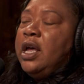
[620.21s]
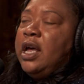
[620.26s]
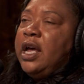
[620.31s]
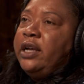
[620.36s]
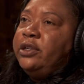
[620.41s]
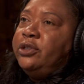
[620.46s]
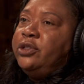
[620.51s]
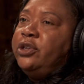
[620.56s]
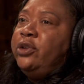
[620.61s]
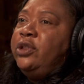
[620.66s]

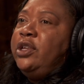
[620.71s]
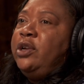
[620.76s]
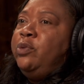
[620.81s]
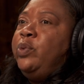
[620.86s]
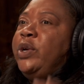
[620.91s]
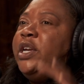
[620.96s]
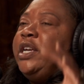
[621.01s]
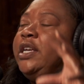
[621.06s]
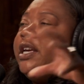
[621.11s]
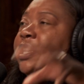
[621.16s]
And so then
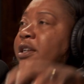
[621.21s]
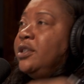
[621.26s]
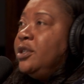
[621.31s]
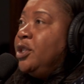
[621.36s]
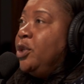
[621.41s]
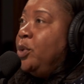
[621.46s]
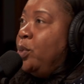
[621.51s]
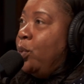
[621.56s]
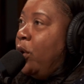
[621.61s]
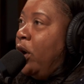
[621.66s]
we get
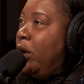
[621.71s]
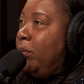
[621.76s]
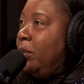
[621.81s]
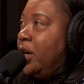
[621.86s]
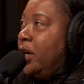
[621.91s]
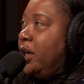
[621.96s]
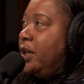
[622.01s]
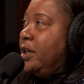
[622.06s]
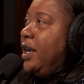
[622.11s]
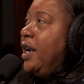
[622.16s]
to
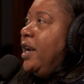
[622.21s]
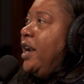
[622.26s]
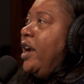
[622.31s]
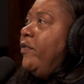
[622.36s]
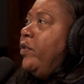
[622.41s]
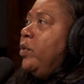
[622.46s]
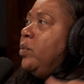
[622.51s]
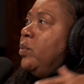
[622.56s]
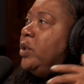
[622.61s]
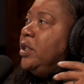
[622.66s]
Walmart and
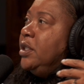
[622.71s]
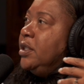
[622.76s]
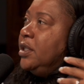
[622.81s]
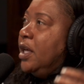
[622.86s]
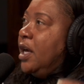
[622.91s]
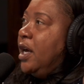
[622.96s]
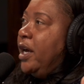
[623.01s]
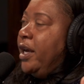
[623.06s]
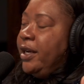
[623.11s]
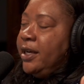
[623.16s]
everyone's
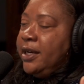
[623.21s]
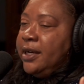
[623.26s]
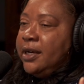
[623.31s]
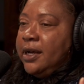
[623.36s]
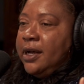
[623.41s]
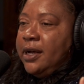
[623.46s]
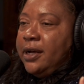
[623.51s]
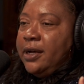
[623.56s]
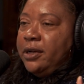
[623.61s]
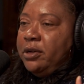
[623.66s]
like,
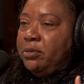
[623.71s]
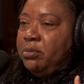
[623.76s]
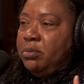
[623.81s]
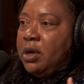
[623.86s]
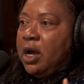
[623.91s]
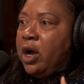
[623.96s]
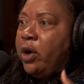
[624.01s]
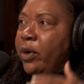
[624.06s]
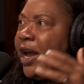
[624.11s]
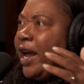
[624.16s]

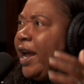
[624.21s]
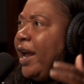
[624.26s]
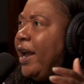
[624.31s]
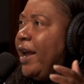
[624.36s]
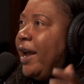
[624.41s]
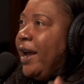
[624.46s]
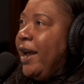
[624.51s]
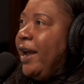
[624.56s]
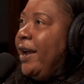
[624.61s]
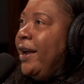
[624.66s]
oh,
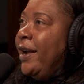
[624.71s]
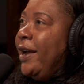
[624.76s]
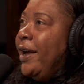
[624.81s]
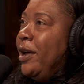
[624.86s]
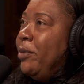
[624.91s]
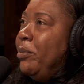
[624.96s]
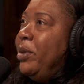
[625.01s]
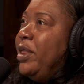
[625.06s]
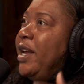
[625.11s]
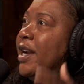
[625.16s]
hey.
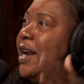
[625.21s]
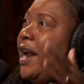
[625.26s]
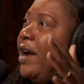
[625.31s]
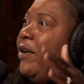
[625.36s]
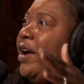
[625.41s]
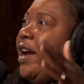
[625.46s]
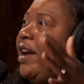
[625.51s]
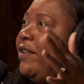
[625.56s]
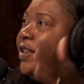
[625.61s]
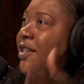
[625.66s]
But then now
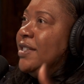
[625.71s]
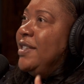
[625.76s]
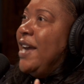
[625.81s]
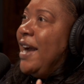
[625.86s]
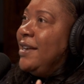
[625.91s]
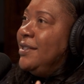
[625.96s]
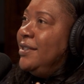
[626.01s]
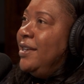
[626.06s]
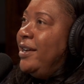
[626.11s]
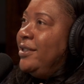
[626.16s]
I have this
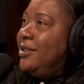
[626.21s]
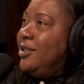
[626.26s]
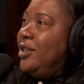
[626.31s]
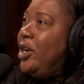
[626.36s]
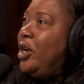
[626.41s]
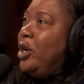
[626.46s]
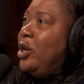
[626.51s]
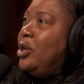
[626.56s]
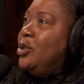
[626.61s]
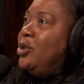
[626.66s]
access.
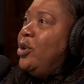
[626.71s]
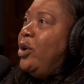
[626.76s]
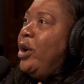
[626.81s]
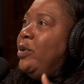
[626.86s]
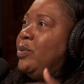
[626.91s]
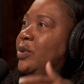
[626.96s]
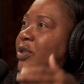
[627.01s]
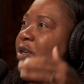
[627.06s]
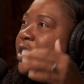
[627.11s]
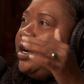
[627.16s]
So I
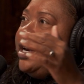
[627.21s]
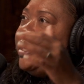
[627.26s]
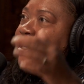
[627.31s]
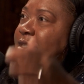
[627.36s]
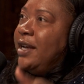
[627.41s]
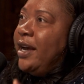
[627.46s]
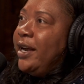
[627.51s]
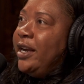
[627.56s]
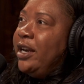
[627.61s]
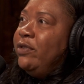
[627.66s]
was on
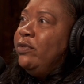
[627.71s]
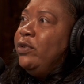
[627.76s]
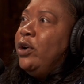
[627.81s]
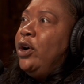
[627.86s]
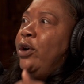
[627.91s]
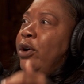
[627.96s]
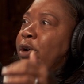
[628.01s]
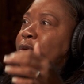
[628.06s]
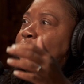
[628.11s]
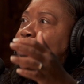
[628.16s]
executive
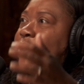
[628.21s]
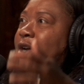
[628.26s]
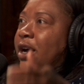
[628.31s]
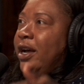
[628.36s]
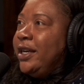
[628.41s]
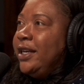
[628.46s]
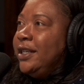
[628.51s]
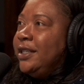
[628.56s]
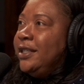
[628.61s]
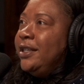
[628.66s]
row. I was
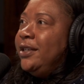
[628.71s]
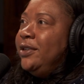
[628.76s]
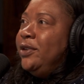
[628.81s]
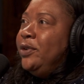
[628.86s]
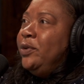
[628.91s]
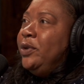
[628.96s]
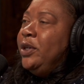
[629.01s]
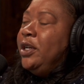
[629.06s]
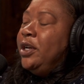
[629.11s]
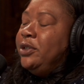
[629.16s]
talking
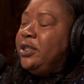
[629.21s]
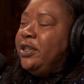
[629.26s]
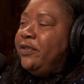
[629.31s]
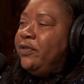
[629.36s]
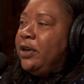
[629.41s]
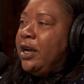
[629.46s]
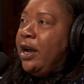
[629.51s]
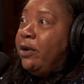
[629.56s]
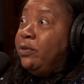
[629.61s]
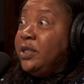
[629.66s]
to,
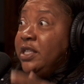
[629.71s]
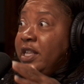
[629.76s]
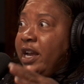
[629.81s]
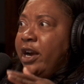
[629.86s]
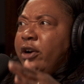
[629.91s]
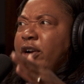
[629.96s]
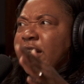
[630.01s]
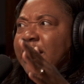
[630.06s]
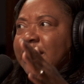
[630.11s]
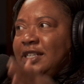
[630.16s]
I was
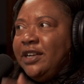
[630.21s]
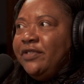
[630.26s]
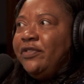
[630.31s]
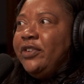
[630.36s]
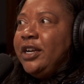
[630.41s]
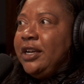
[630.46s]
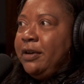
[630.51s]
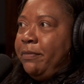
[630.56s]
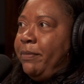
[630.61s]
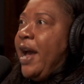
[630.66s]
there in a
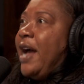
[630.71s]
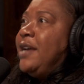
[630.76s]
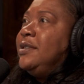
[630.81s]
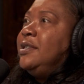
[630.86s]
different capacity.